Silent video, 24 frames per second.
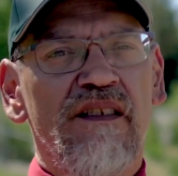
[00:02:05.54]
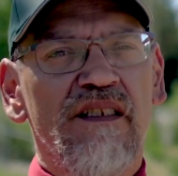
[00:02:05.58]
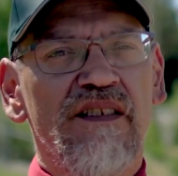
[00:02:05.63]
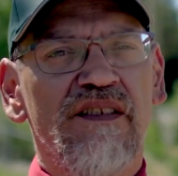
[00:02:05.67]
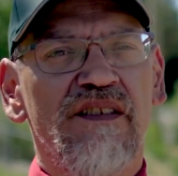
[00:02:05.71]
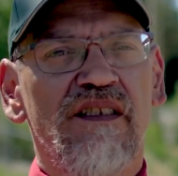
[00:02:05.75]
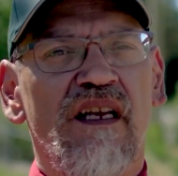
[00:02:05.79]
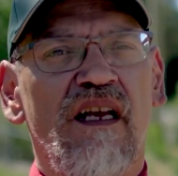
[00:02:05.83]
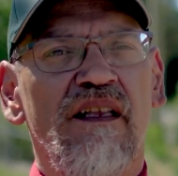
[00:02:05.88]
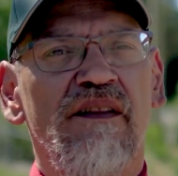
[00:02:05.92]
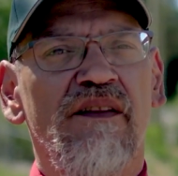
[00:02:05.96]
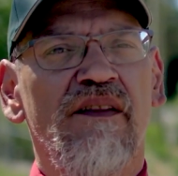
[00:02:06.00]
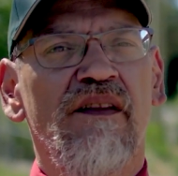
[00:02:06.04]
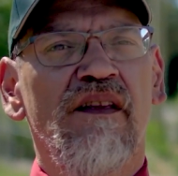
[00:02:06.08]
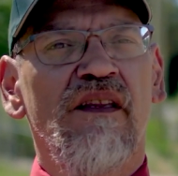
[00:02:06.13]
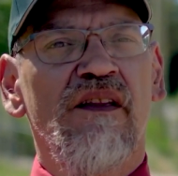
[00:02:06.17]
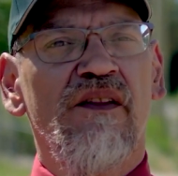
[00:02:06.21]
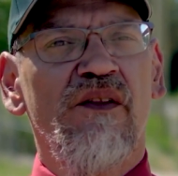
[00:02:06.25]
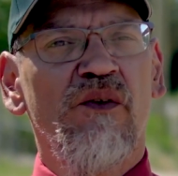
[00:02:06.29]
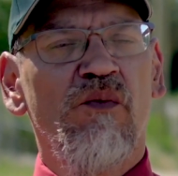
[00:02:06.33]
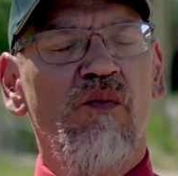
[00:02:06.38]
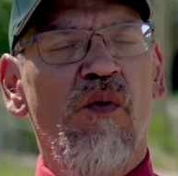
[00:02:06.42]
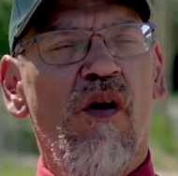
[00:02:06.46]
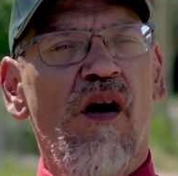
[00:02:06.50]
the sun,
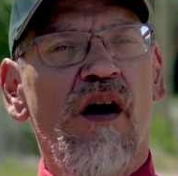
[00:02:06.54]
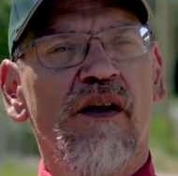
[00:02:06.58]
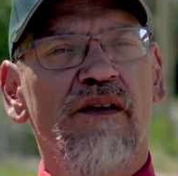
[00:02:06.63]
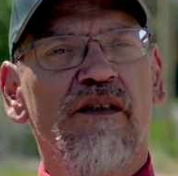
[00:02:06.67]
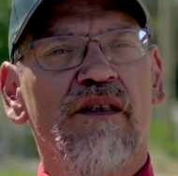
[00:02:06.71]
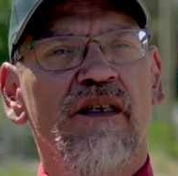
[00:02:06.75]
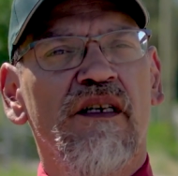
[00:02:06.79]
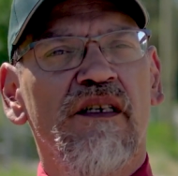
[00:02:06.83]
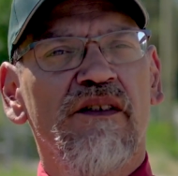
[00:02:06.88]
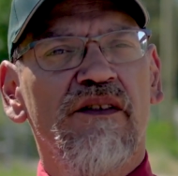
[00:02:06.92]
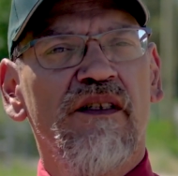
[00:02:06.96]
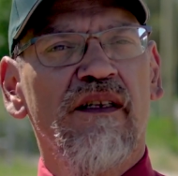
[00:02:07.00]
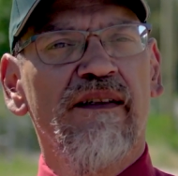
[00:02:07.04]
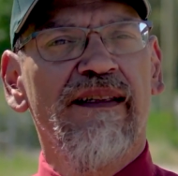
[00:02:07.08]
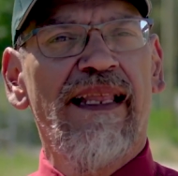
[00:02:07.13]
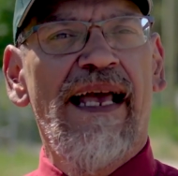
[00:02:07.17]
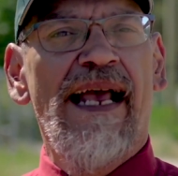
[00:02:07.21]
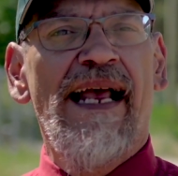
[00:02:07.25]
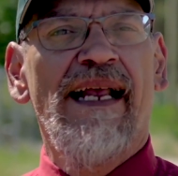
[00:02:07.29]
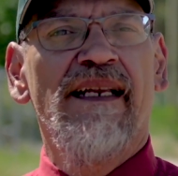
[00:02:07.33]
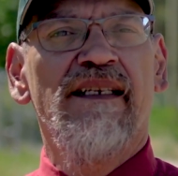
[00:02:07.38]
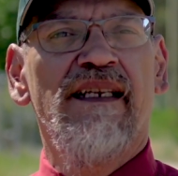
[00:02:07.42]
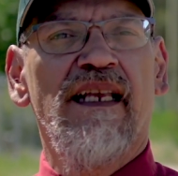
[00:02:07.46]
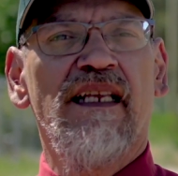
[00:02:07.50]
the water, the
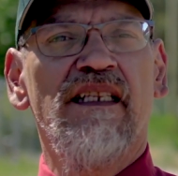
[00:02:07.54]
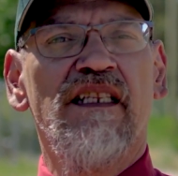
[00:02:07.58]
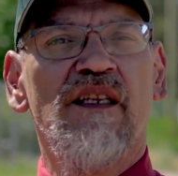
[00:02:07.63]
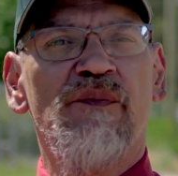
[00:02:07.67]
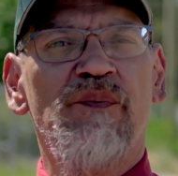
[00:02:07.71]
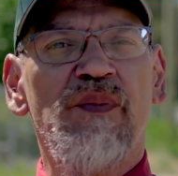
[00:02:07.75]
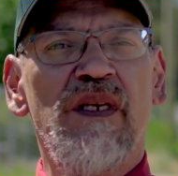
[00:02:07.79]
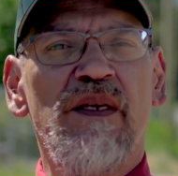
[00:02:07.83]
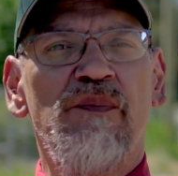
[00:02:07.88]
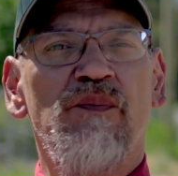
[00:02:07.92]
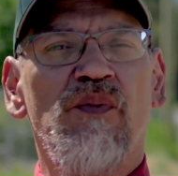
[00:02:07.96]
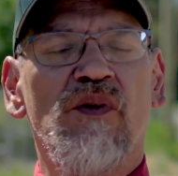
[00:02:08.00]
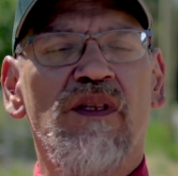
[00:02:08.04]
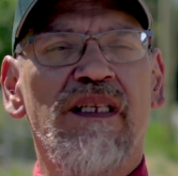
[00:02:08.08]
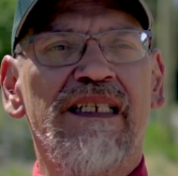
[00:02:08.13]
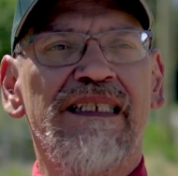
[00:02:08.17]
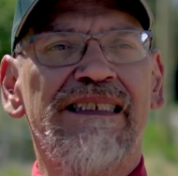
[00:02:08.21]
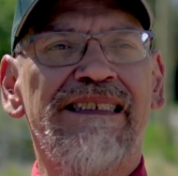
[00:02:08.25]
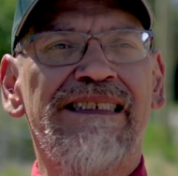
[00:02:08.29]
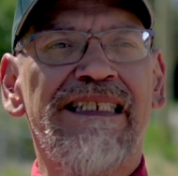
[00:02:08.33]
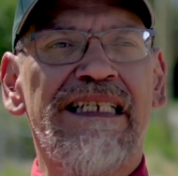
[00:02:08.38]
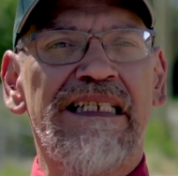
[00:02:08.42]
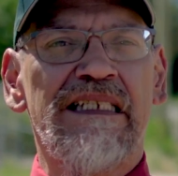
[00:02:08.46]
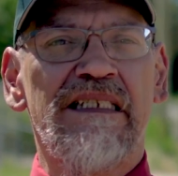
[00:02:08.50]
land, and the people
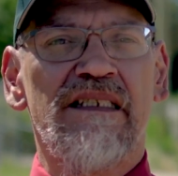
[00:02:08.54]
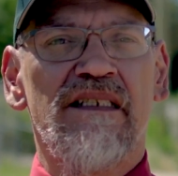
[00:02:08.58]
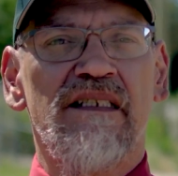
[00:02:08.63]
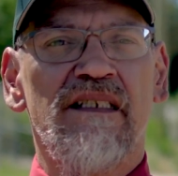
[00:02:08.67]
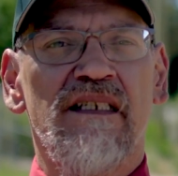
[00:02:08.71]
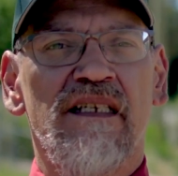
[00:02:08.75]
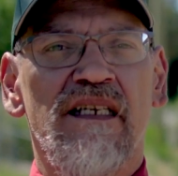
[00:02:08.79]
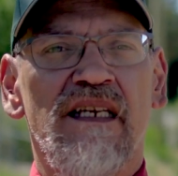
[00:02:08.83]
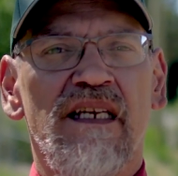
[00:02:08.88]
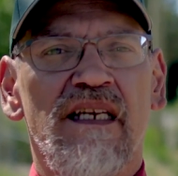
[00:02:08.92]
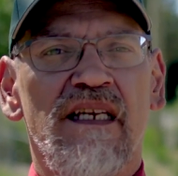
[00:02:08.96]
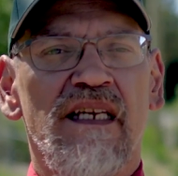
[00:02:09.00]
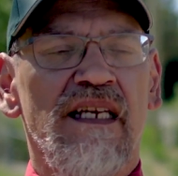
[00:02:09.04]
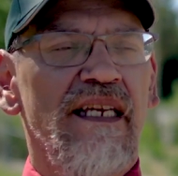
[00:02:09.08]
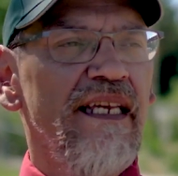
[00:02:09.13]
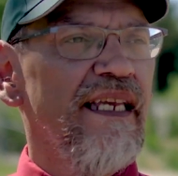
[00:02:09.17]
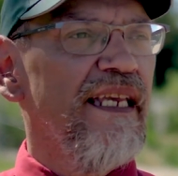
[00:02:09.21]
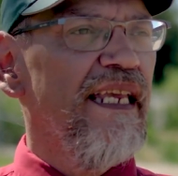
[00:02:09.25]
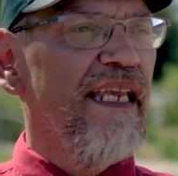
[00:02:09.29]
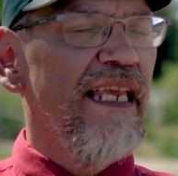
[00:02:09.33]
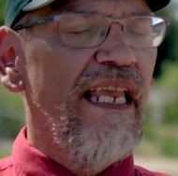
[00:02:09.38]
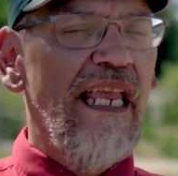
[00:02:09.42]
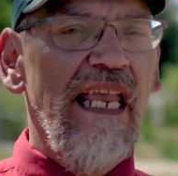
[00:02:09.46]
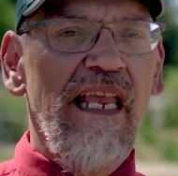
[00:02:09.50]
exist.
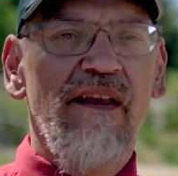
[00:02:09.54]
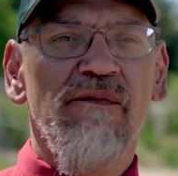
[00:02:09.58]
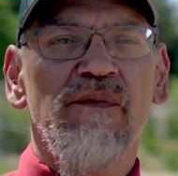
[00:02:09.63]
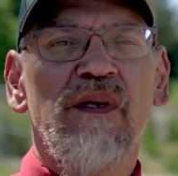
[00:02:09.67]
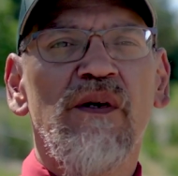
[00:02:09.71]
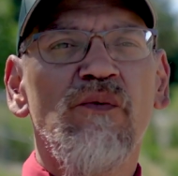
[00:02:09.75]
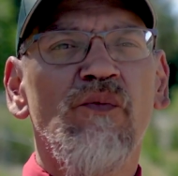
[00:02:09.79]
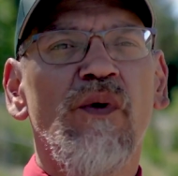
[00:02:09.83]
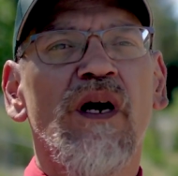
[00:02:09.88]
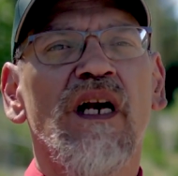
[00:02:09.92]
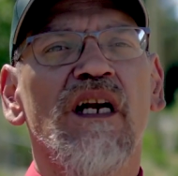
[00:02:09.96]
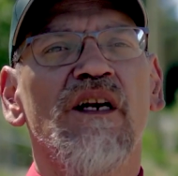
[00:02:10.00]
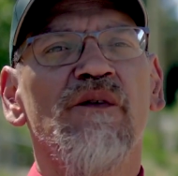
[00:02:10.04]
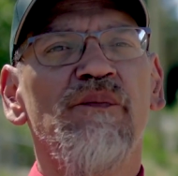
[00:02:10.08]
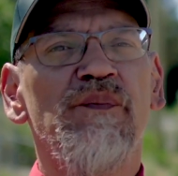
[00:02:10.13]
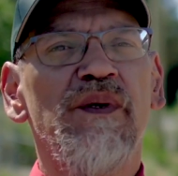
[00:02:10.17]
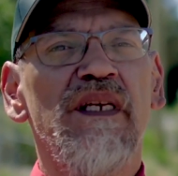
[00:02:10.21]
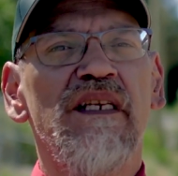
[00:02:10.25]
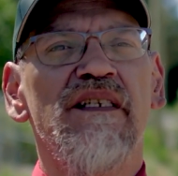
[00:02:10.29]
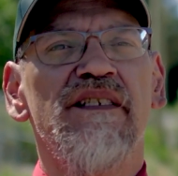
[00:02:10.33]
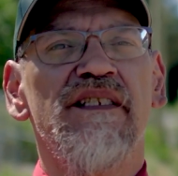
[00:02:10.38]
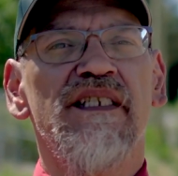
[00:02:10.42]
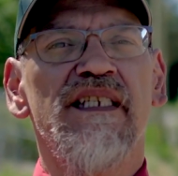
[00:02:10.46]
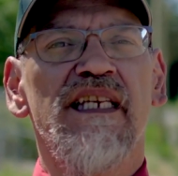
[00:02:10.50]
Everywhere
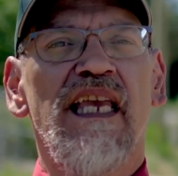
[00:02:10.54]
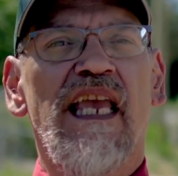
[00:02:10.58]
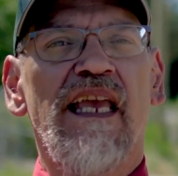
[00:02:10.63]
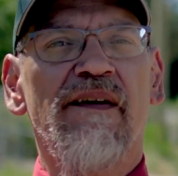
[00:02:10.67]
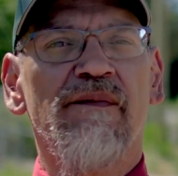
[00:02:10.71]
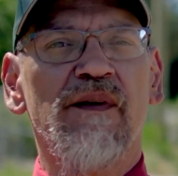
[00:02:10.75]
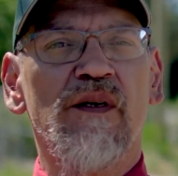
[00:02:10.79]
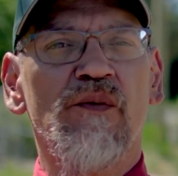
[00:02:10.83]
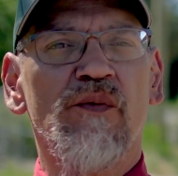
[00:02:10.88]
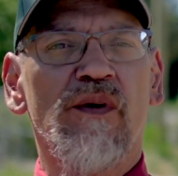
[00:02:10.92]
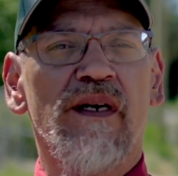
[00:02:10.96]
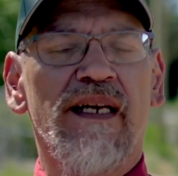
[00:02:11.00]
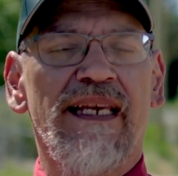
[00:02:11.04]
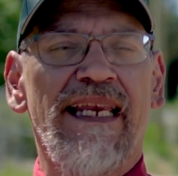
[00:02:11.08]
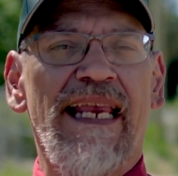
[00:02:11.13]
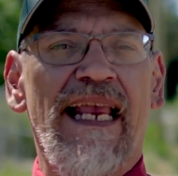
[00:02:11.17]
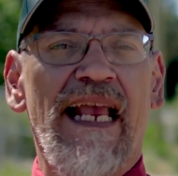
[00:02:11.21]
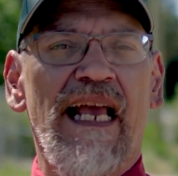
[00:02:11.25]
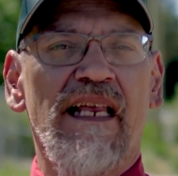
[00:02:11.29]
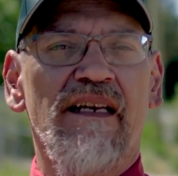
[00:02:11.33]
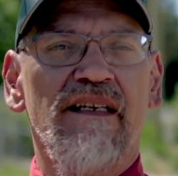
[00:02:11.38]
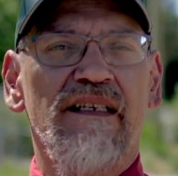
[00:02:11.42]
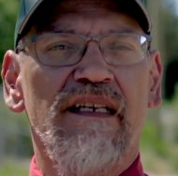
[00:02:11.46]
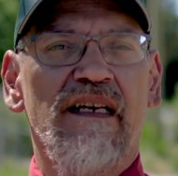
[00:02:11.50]
B C, everywhere
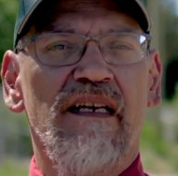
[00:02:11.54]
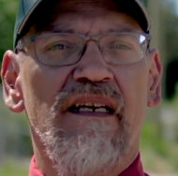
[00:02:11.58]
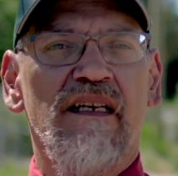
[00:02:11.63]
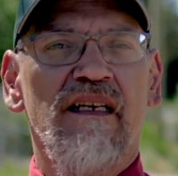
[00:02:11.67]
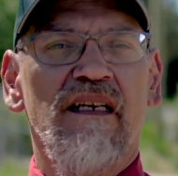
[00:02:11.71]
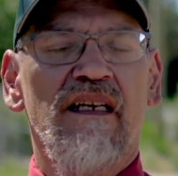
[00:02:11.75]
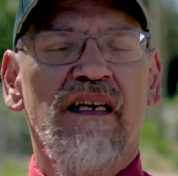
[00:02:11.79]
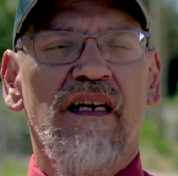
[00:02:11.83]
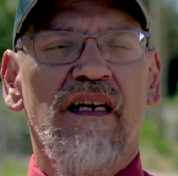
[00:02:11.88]
Canada.